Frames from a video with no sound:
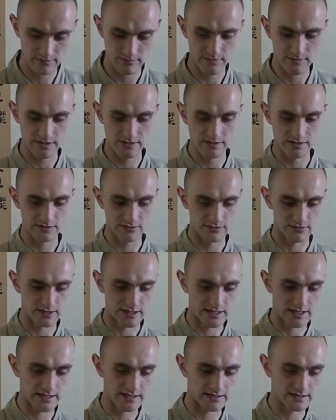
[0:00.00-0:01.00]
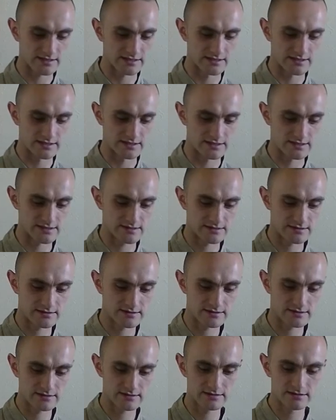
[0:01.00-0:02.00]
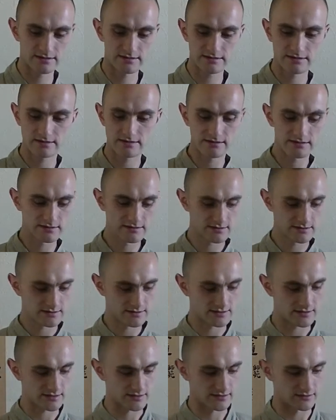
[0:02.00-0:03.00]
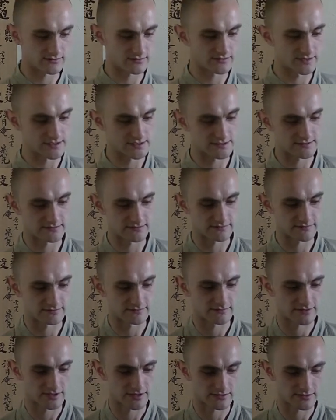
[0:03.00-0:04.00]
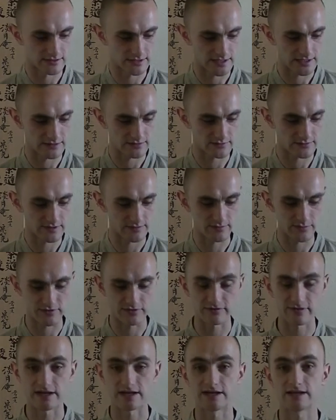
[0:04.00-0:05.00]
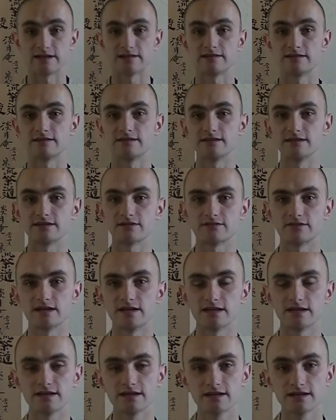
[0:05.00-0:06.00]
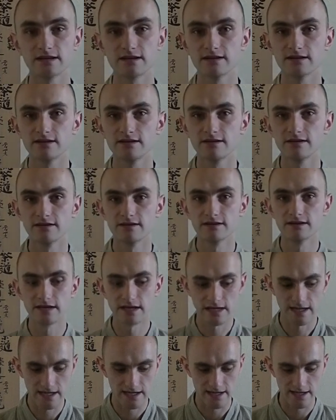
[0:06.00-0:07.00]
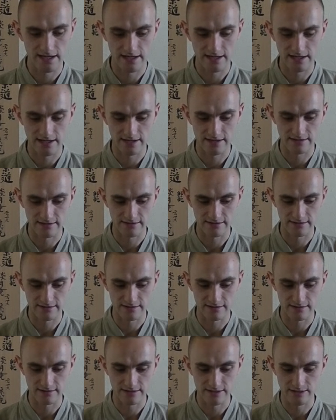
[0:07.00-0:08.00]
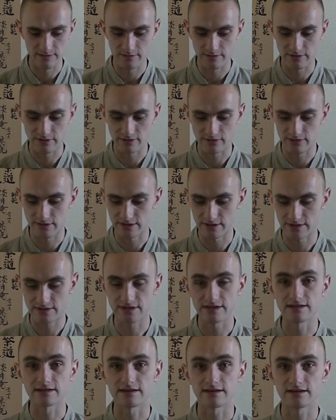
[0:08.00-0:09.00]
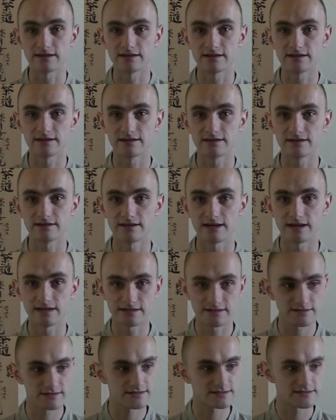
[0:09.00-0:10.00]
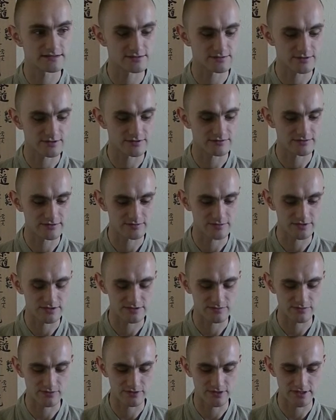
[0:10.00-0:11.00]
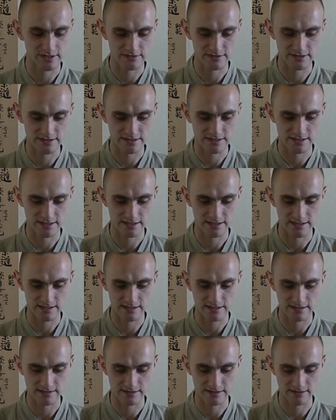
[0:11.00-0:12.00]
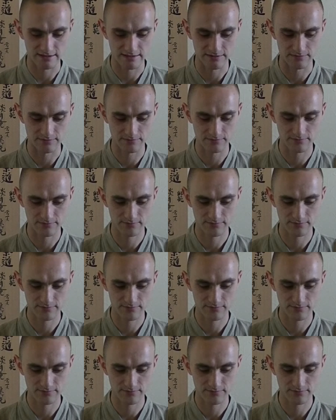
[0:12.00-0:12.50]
the organic teas that we serve, that we provide at the Tea Crane, and let me know what you think. I think this is one of the much more interesting and